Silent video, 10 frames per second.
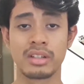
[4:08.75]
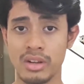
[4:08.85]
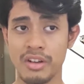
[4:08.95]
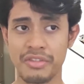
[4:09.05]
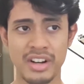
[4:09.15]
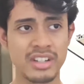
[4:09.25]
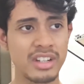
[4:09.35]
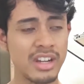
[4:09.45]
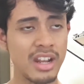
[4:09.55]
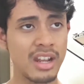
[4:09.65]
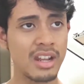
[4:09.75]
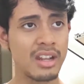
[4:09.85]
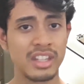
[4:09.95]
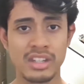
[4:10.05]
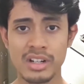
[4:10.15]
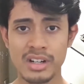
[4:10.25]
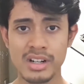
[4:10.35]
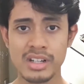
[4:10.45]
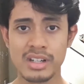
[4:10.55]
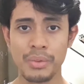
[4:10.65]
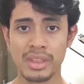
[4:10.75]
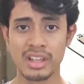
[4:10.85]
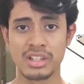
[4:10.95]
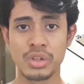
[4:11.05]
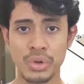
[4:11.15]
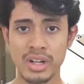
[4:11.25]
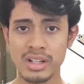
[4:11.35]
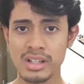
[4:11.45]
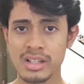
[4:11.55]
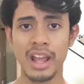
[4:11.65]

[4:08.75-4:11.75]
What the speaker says: university teachers with the students.